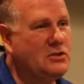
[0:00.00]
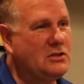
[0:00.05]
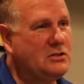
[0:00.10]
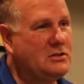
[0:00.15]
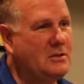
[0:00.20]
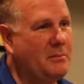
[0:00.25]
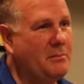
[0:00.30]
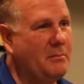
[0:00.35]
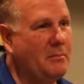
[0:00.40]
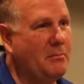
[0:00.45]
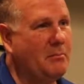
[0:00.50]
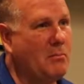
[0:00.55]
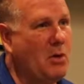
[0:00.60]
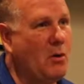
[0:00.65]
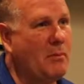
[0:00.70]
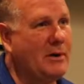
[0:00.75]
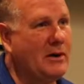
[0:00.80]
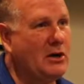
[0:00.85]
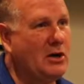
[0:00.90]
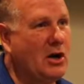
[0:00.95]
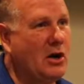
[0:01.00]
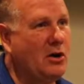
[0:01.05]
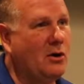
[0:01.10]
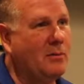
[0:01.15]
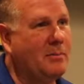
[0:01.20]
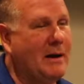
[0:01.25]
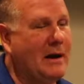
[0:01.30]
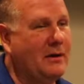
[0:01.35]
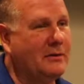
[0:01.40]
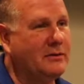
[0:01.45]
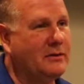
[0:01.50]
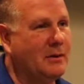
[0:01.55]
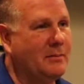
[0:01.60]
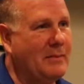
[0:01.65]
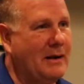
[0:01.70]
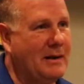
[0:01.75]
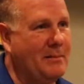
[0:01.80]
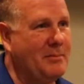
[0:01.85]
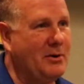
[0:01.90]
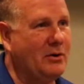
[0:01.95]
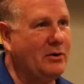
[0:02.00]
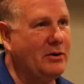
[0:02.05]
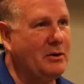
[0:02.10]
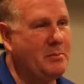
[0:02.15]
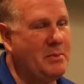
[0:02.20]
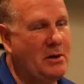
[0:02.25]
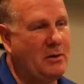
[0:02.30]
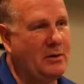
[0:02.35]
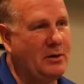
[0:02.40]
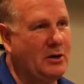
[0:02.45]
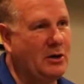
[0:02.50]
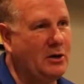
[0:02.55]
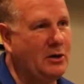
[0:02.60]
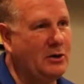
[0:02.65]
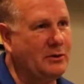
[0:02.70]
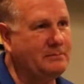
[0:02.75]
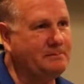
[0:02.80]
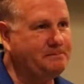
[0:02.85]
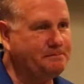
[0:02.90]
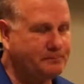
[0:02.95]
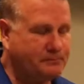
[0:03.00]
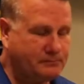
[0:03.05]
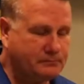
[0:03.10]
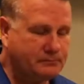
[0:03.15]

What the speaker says: just a moment ago about my ability to be able to learn.